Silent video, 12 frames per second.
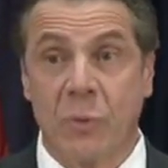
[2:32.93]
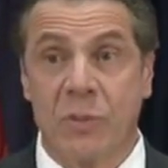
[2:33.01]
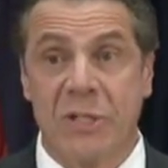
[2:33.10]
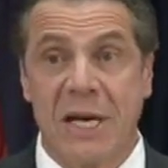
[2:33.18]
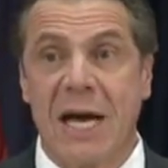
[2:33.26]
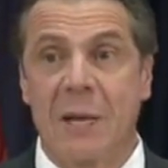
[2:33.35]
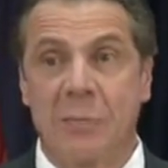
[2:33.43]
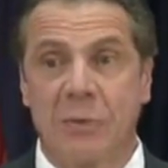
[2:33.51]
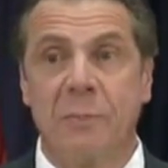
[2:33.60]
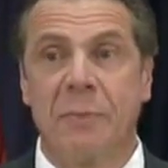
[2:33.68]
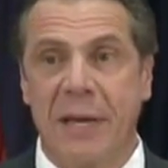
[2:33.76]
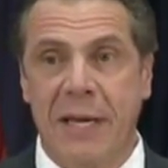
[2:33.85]
was not
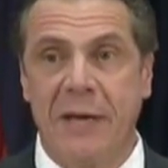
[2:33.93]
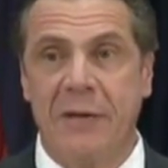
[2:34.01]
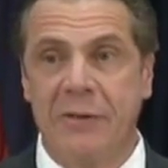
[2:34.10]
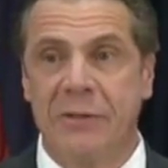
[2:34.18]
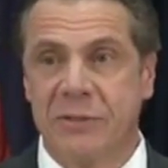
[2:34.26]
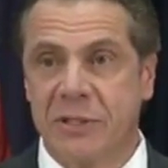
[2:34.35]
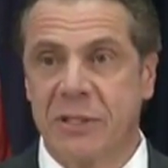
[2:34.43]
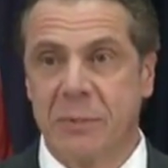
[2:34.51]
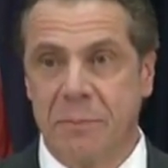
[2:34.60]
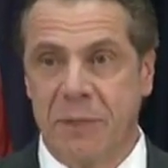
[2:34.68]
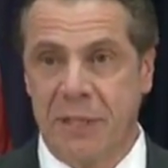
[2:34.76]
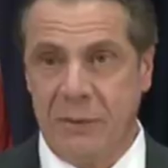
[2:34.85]
prepared to
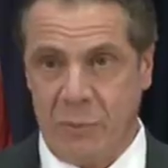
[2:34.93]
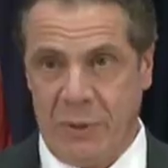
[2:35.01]
compete.